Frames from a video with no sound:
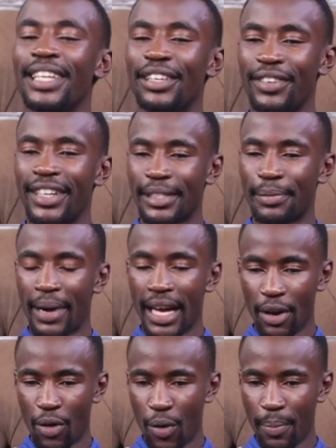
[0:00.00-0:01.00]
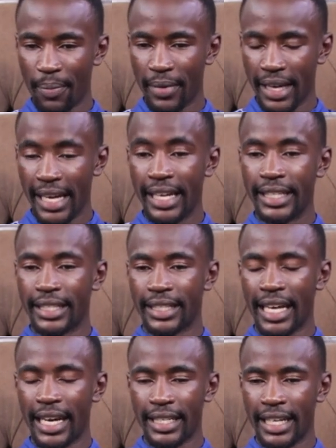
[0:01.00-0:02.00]
believer is my hope. And
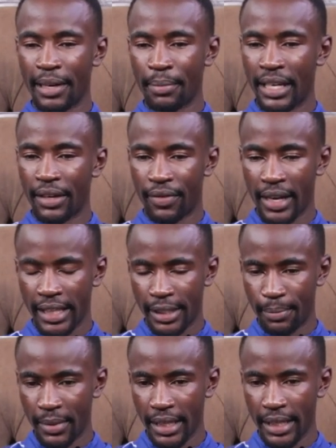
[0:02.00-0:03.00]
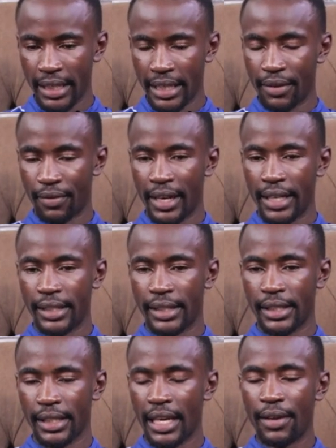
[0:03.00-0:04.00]
that name defines me. It
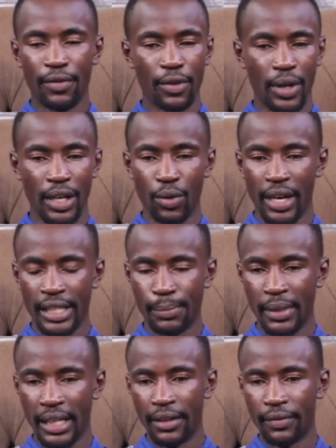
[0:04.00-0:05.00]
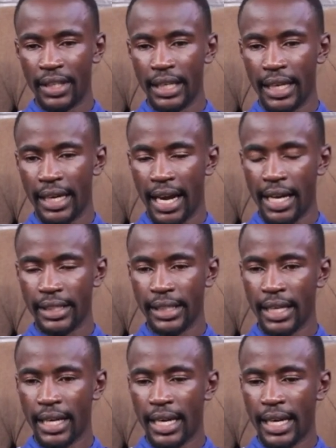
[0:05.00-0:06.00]
defines everyone who has believed in
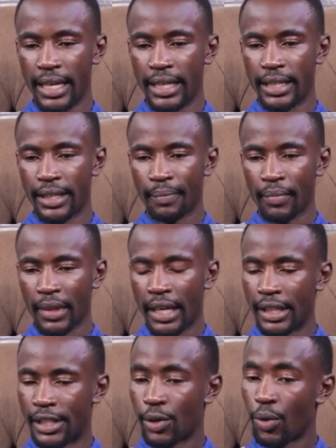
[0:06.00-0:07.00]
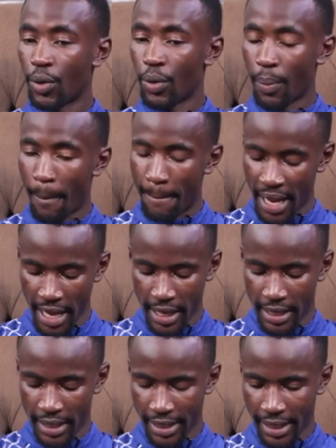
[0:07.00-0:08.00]
Christ. And it's so
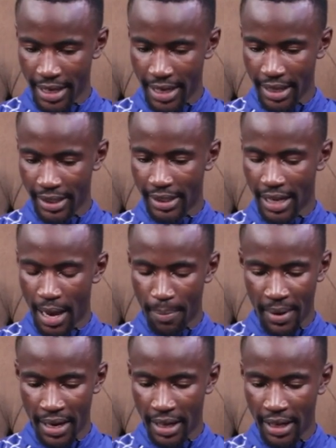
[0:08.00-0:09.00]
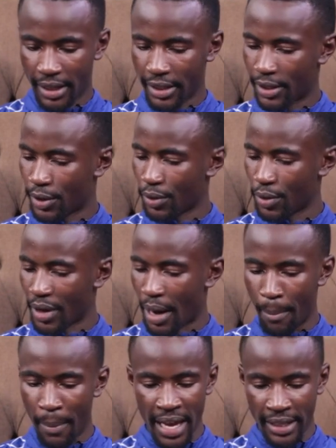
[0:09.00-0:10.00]
big and it's happening. It is so
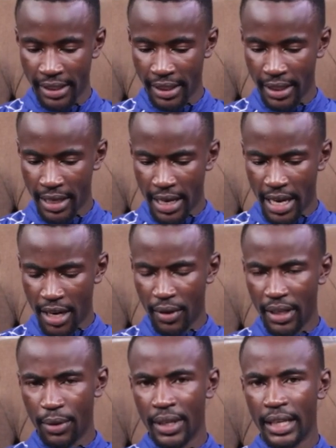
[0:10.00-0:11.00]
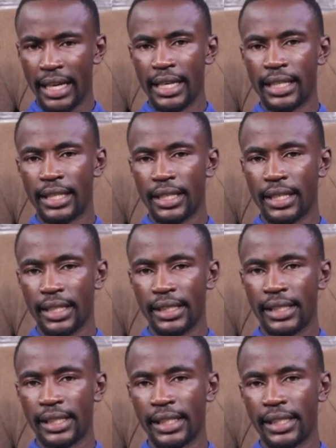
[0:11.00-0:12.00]
amazing, and we, we can't
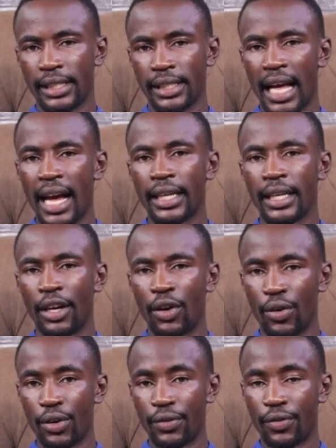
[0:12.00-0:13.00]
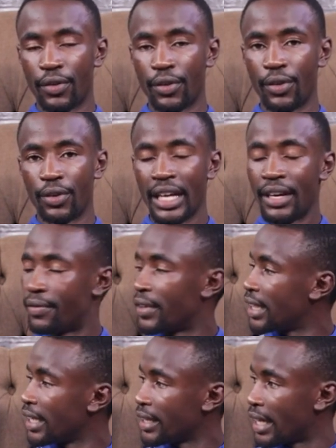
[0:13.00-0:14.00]
cease thanking God for
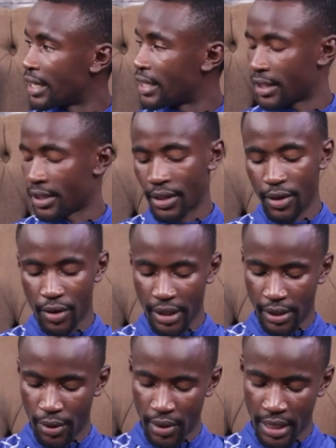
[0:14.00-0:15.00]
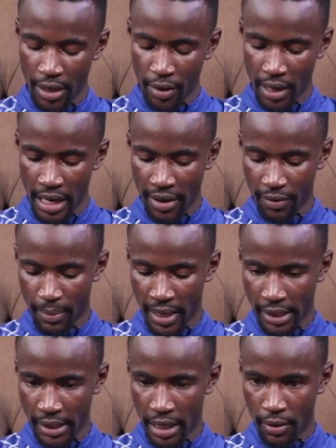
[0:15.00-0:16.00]
everything that God is doing in your life,
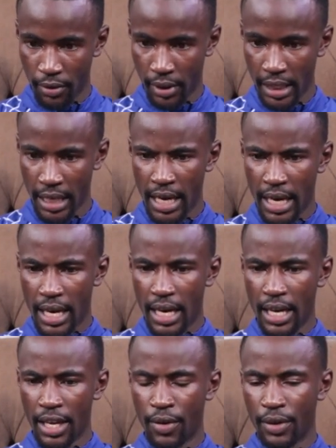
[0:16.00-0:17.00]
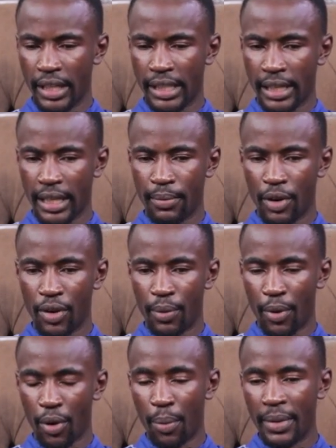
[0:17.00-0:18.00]
Pastor Lucy. you know, there's a time
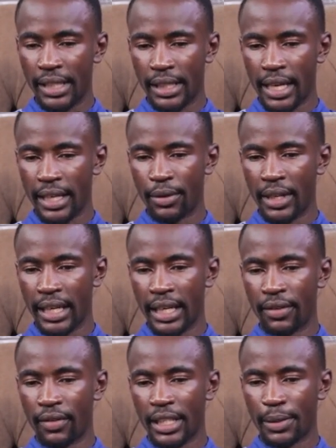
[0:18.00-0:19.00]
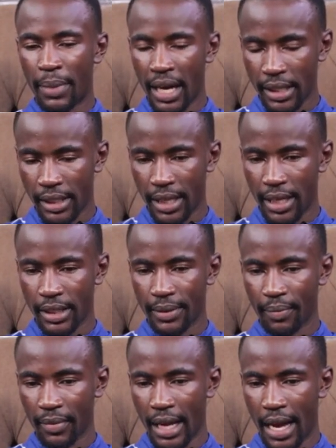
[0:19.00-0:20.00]
God promised that He will give us pastors
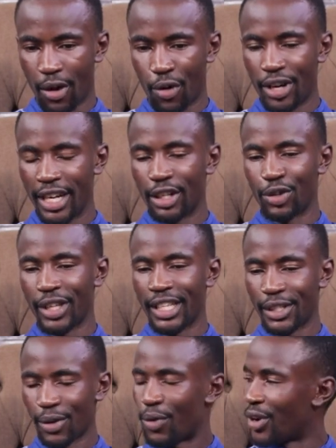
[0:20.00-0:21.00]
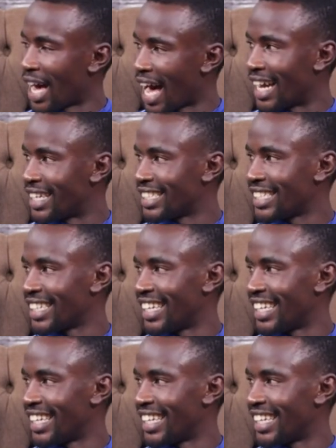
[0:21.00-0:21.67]
mm. according to His own heart.